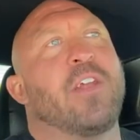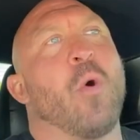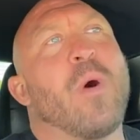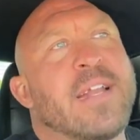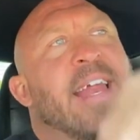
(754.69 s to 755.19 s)
You
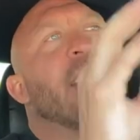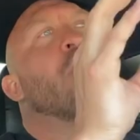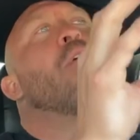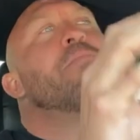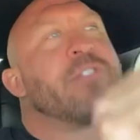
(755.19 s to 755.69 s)
don't want to take
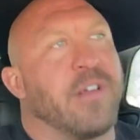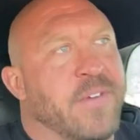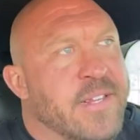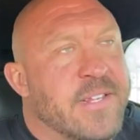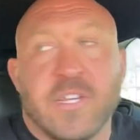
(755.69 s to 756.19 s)
gulps of
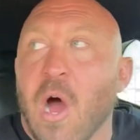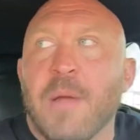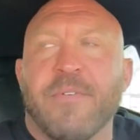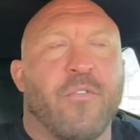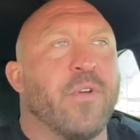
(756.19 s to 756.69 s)
it because it's
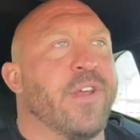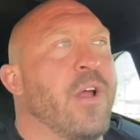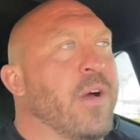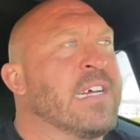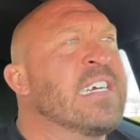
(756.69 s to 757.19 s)
gone before you know it.